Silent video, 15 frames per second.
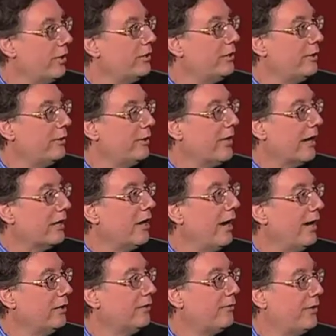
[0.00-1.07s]
to, that
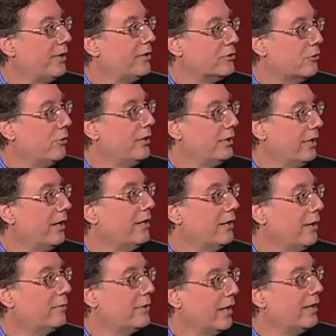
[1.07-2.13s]
kind of thing is going to end
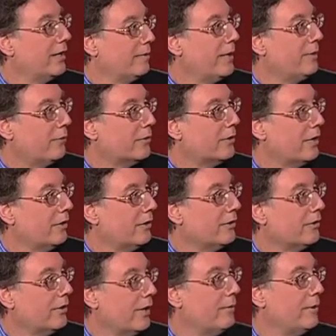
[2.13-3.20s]
up getting people
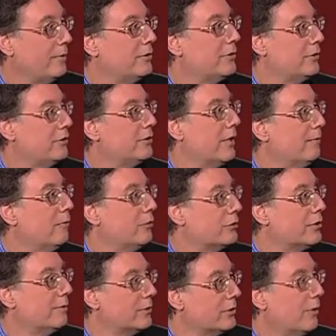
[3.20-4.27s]
killed. I mean, some
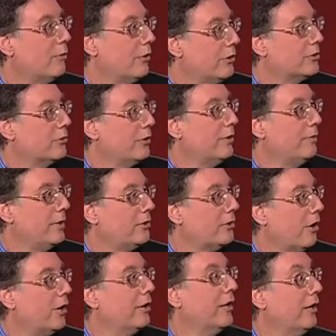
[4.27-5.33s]
Muslim somewhere is going to be
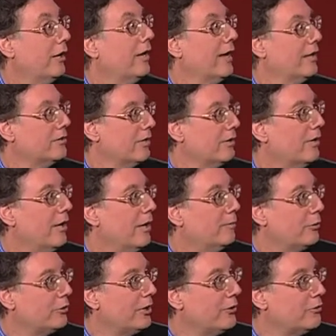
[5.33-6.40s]
targeted as a
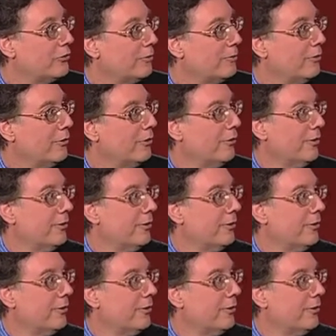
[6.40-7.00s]
Professor potential Cole, murderer.